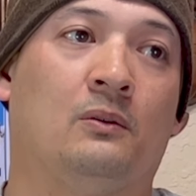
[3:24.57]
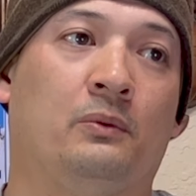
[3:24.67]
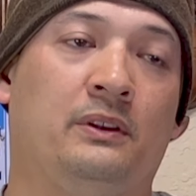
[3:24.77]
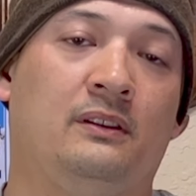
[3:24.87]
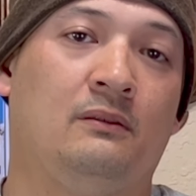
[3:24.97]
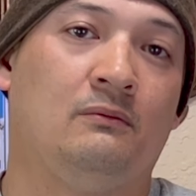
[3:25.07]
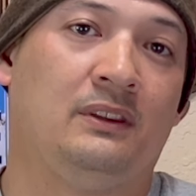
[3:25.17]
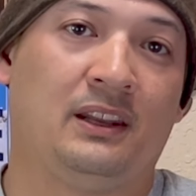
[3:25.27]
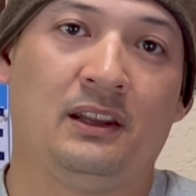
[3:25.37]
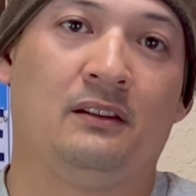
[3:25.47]
We
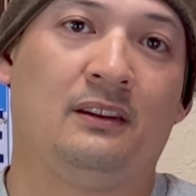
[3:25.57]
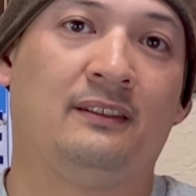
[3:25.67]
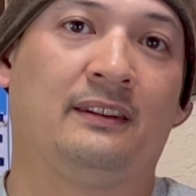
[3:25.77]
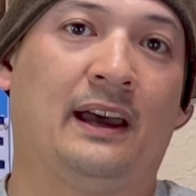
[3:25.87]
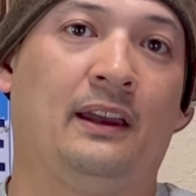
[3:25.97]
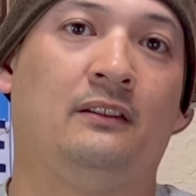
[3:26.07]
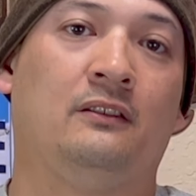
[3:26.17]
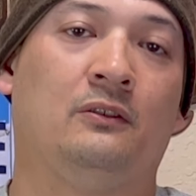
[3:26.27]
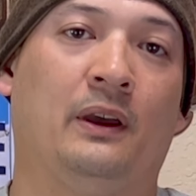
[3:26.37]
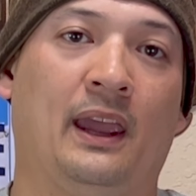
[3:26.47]
didn't decide
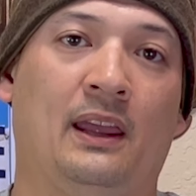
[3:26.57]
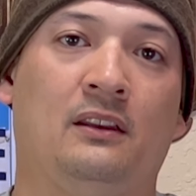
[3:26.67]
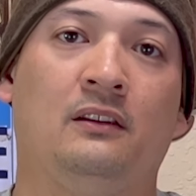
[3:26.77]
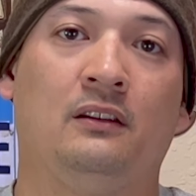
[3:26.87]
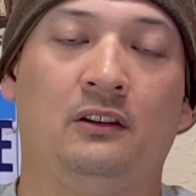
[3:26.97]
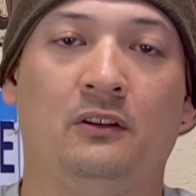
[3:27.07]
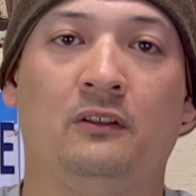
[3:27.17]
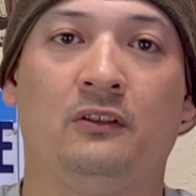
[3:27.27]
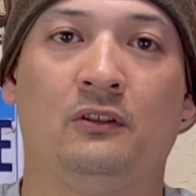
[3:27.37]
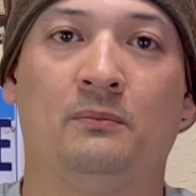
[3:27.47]
to end
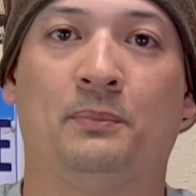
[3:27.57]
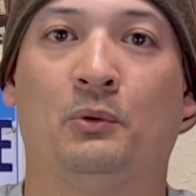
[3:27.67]
YouTube,